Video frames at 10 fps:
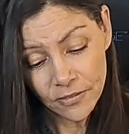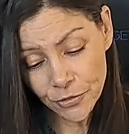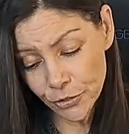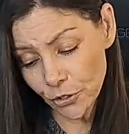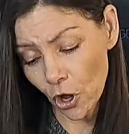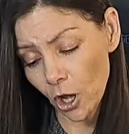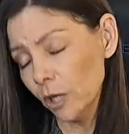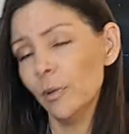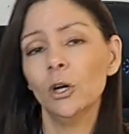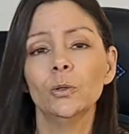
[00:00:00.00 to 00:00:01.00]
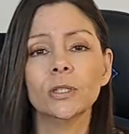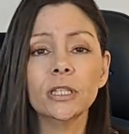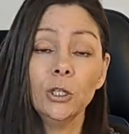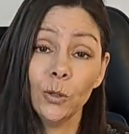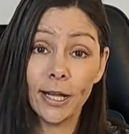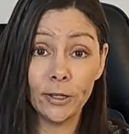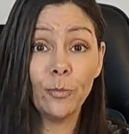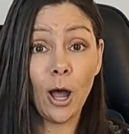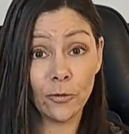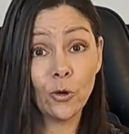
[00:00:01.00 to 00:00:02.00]
This is all about, getting
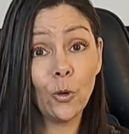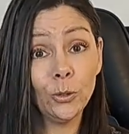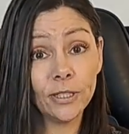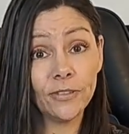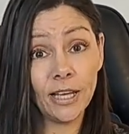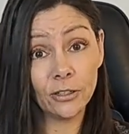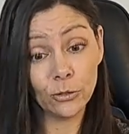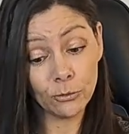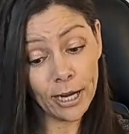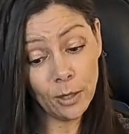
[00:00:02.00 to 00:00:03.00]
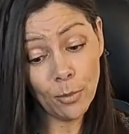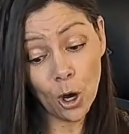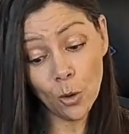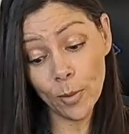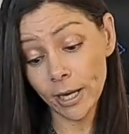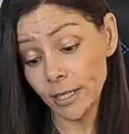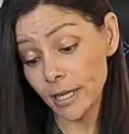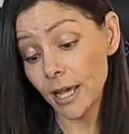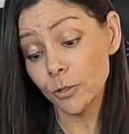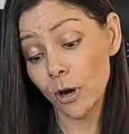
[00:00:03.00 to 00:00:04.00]
the pot of gold at the end of the rainbow, but it
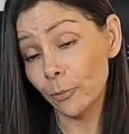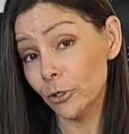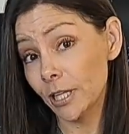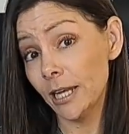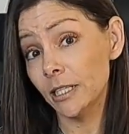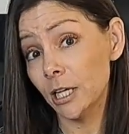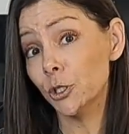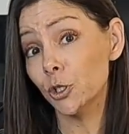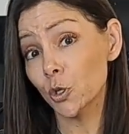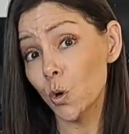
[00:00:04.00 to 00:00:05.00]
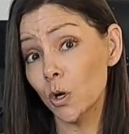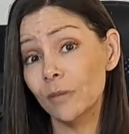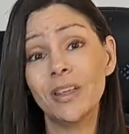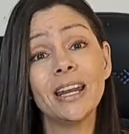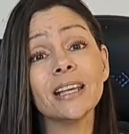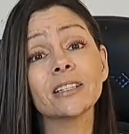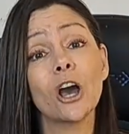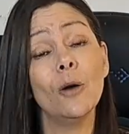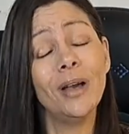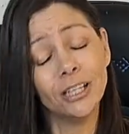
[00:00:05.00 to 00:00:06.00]
does represent a storm that has
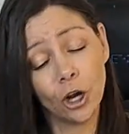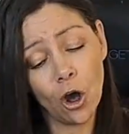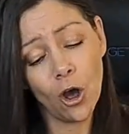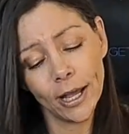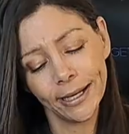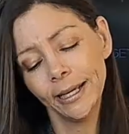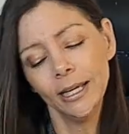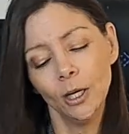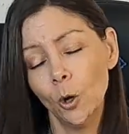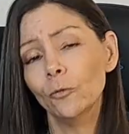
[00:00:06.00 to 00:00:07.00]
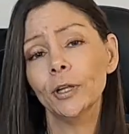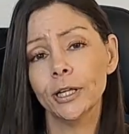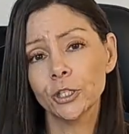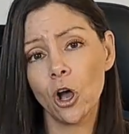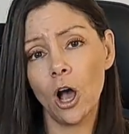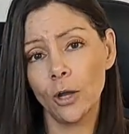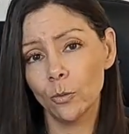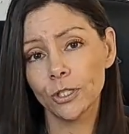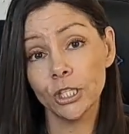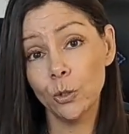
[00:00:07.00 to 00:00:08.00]
come and gone. Hopefully it's gone.
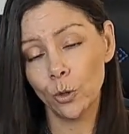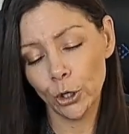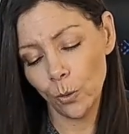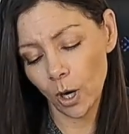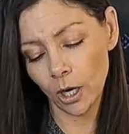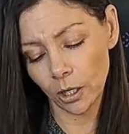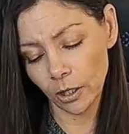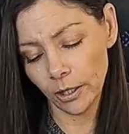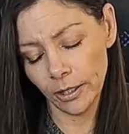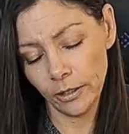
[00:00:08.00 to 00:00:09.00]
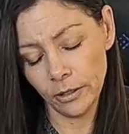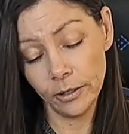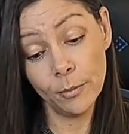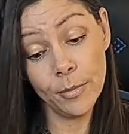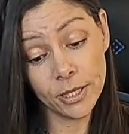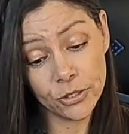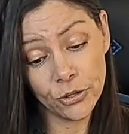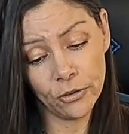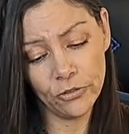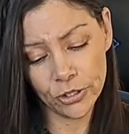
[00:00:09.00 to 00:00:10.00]
We'll see where you are in the
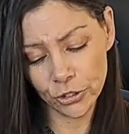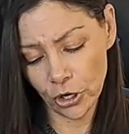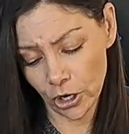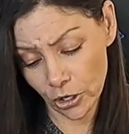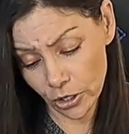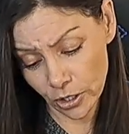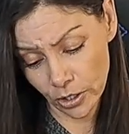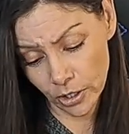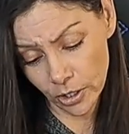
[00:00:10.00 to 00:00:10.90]
midst of this card.